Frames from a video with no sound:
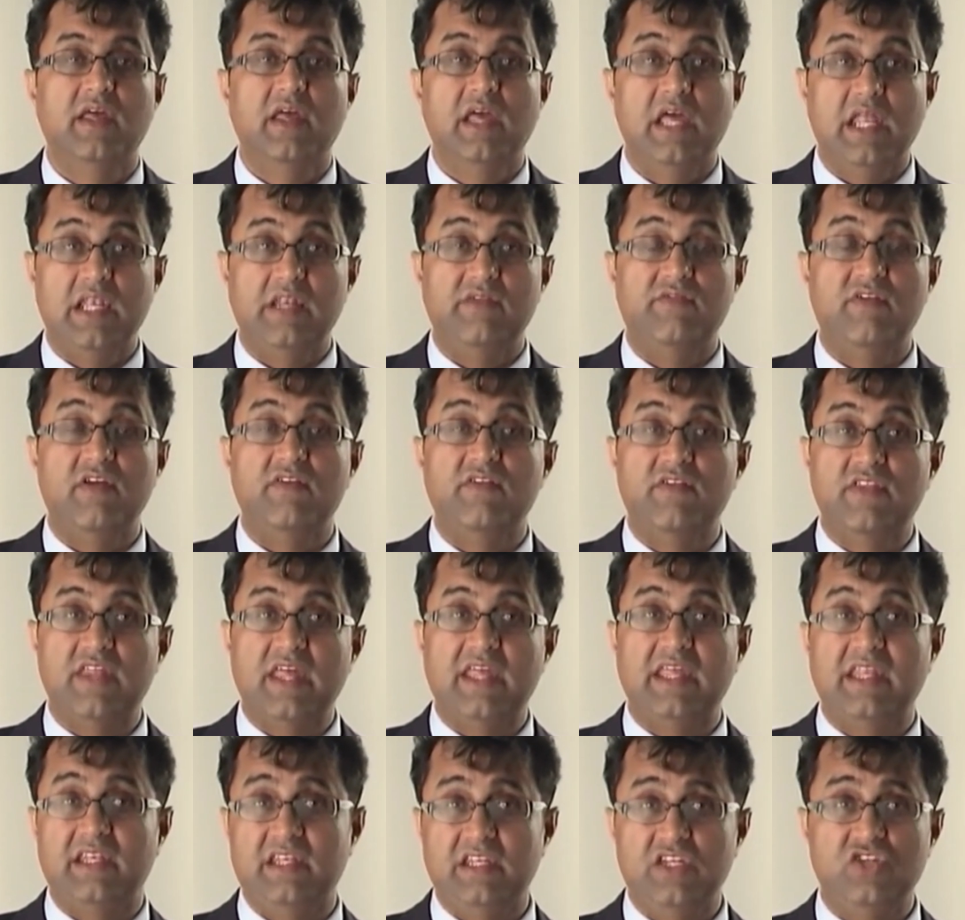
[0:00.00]
And if ever
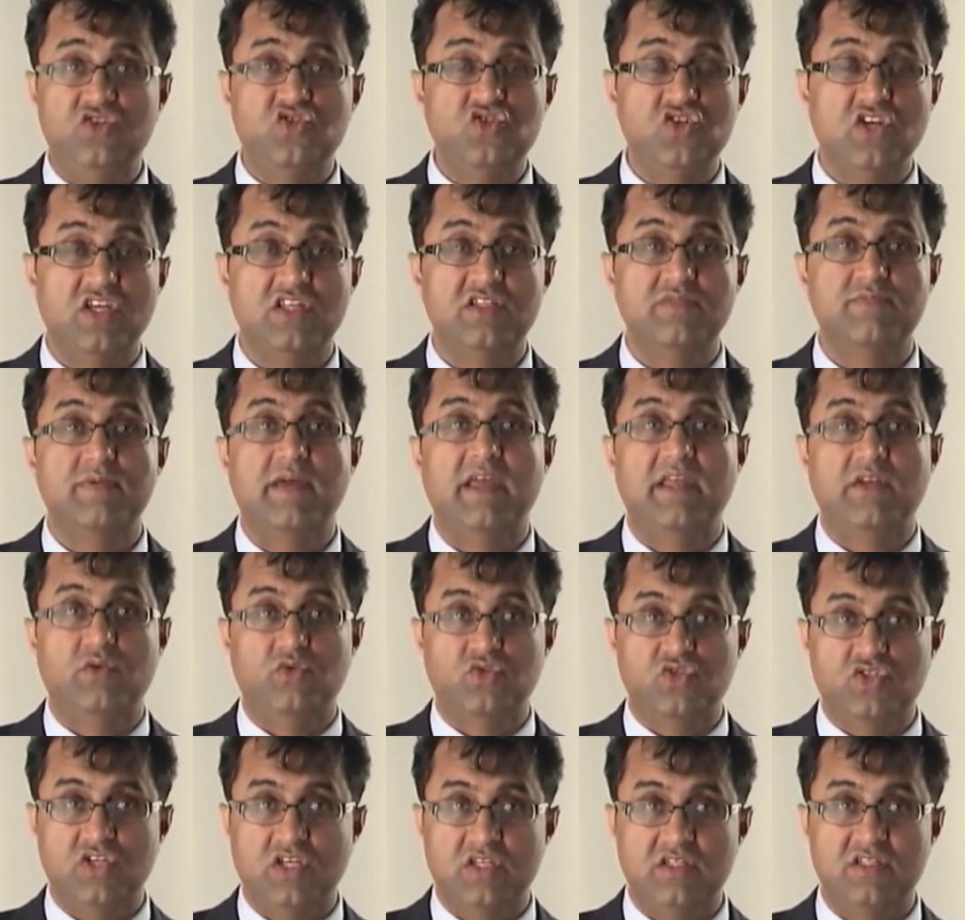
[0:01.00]
they get any chest pain or
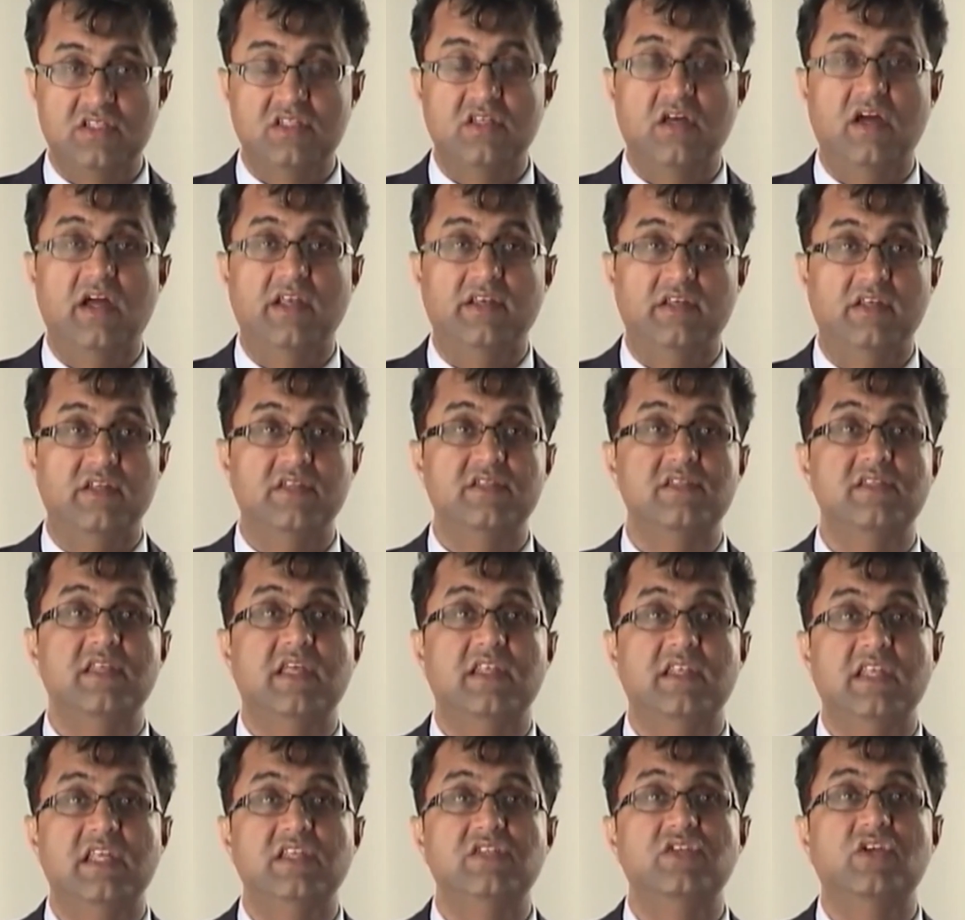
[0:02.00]
chest tightness,
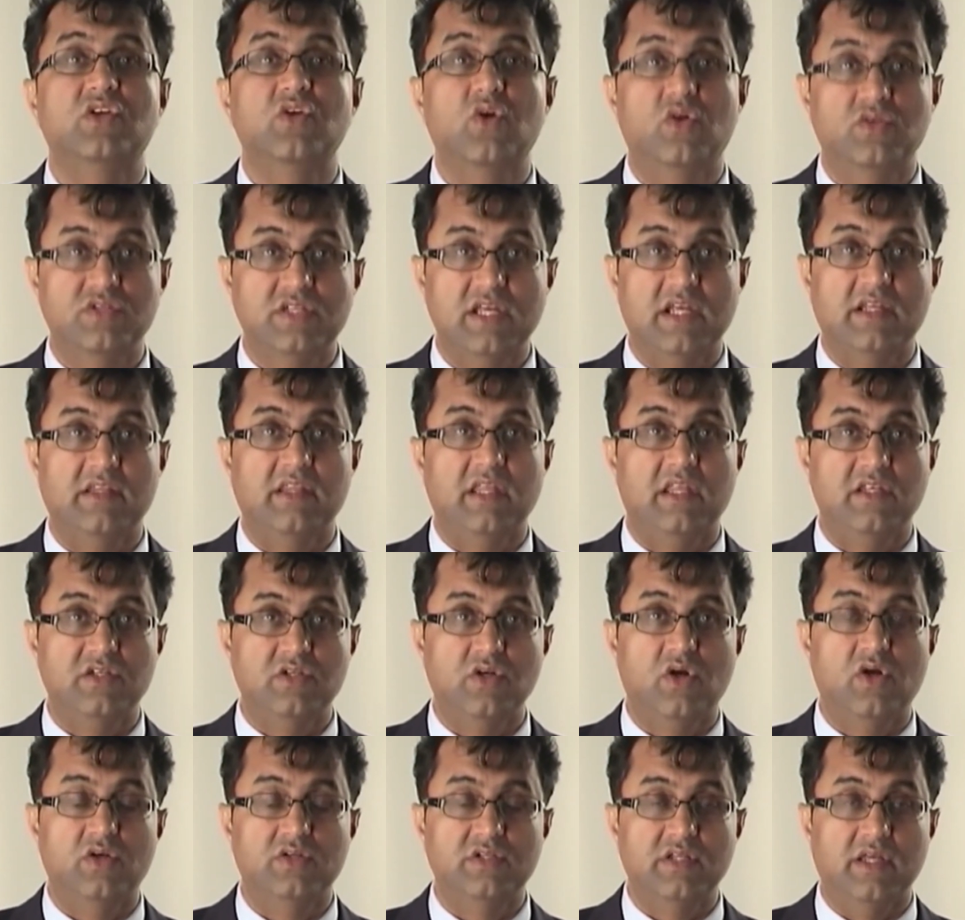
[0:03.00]
they need to contact their
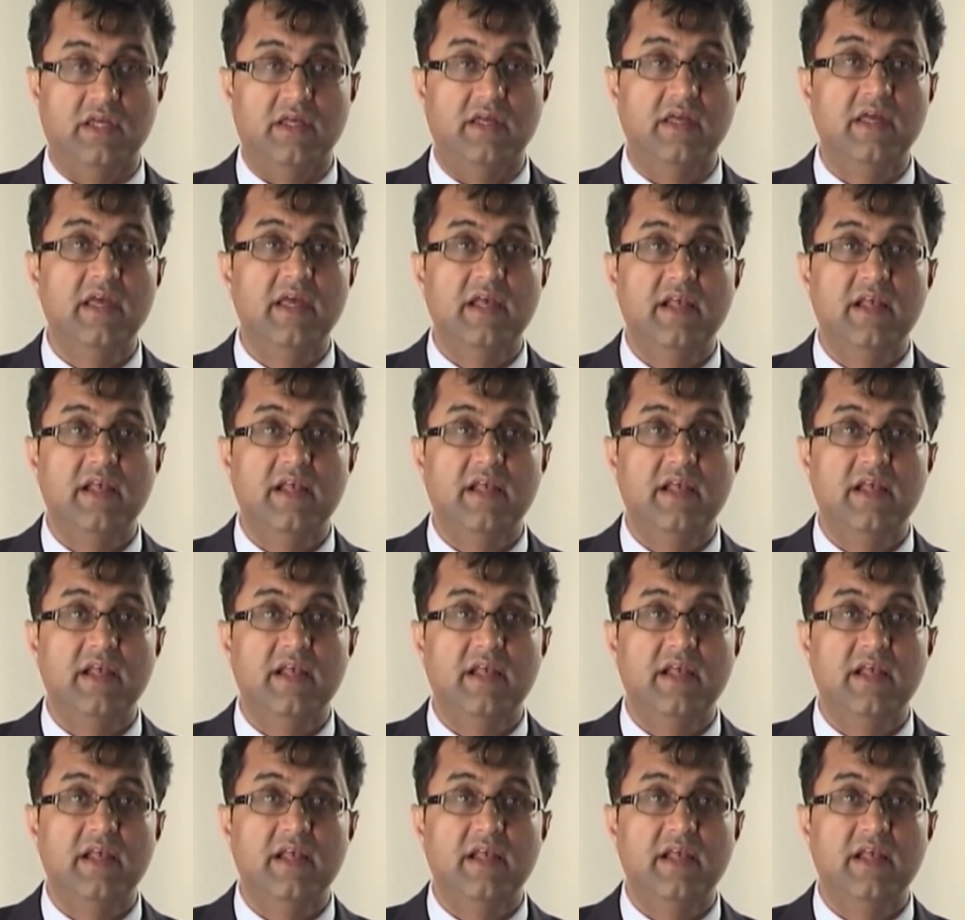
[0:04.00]
doctor.